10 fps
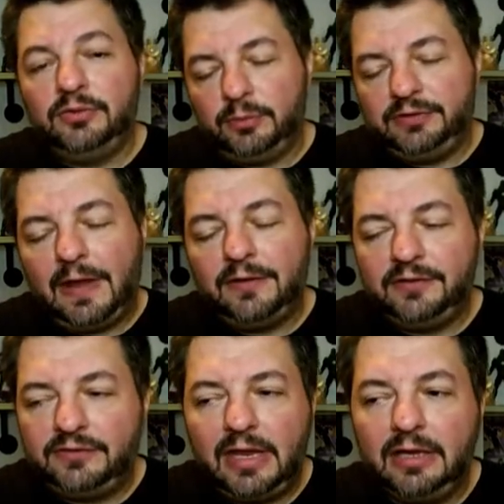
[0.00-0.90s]
what
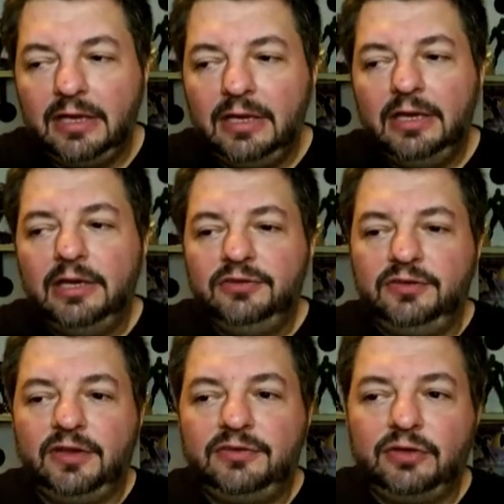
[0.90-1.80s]
Talia's saying. She's
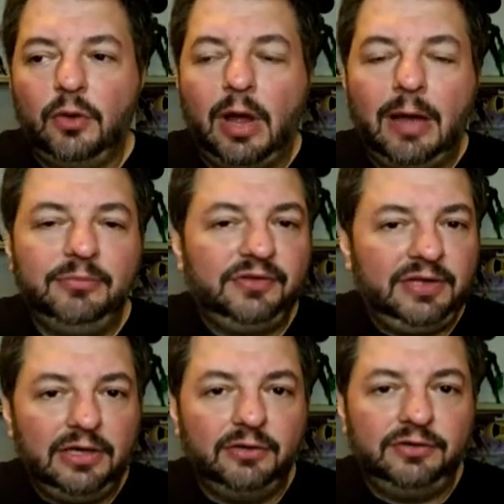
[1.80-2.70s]
like, so I'm just
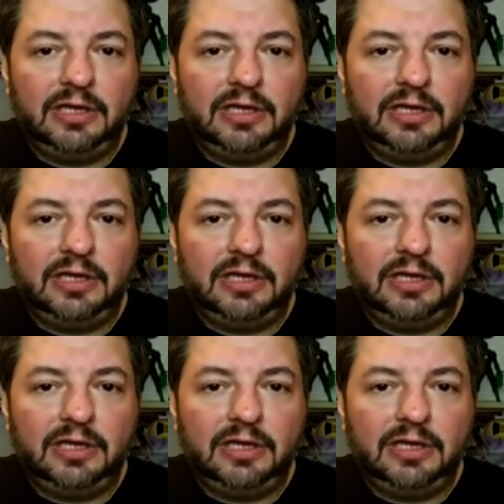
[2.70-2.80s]
here to